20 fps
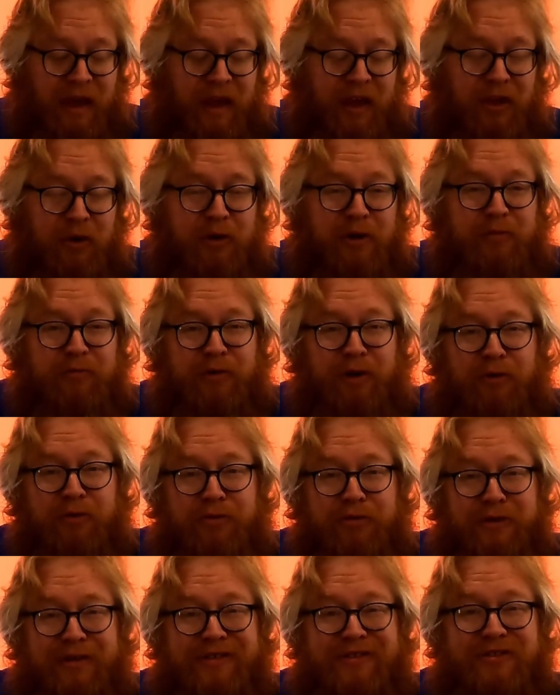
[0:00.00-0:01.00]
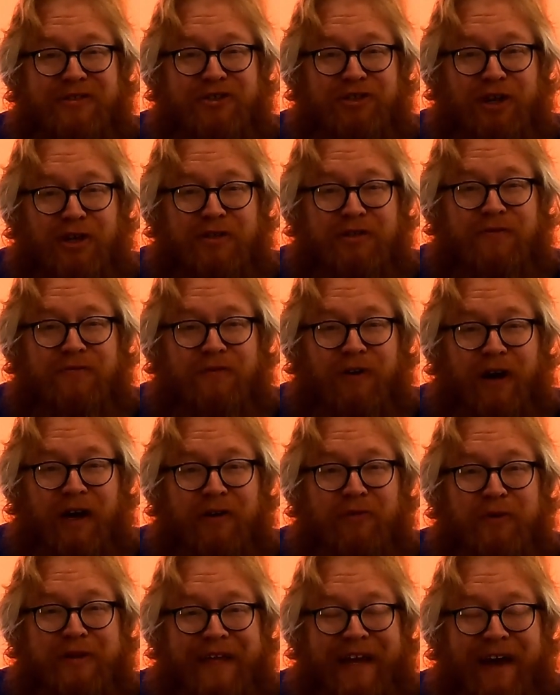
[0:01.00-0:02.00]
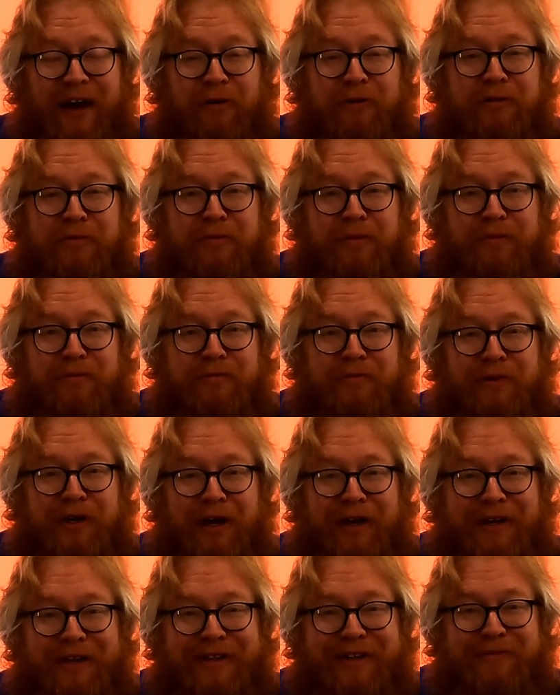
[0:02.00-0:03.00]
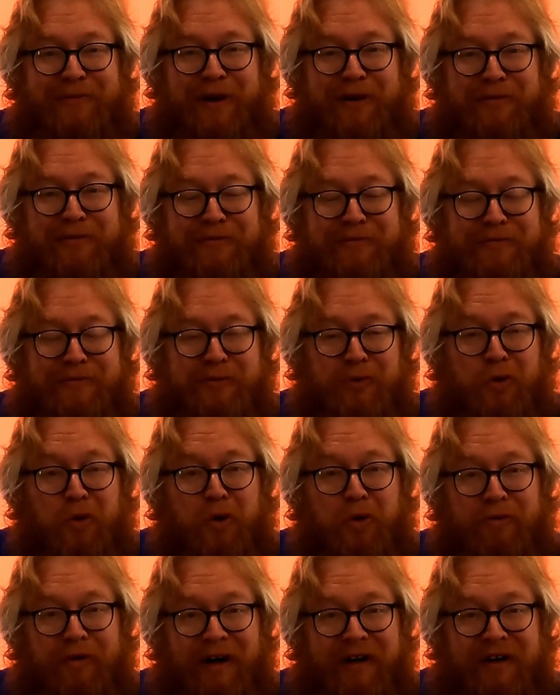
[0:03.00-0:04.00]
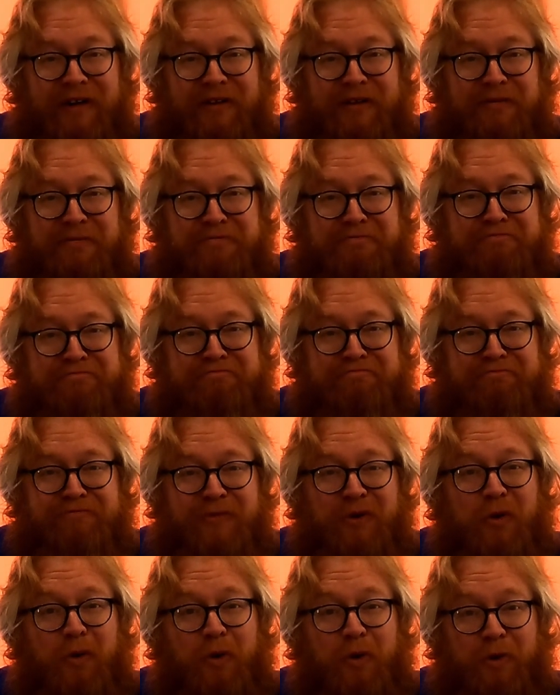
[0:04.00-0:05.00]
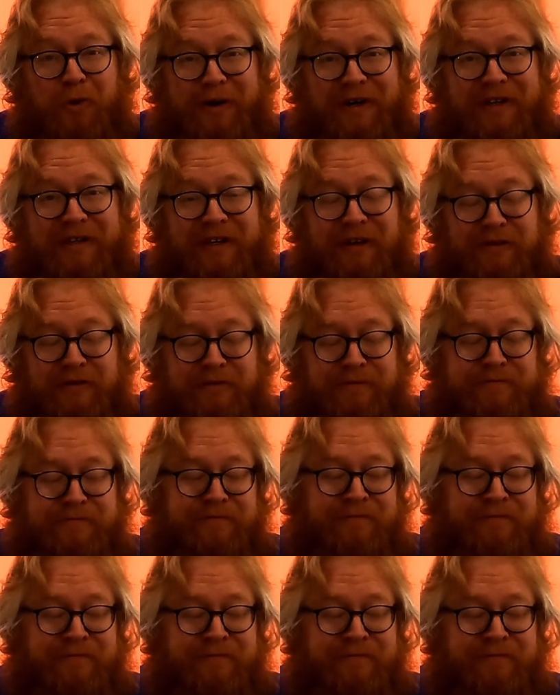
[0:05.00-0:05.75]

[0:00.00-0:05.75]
You can go through these just fine without cutting them up or writing on them or anything else.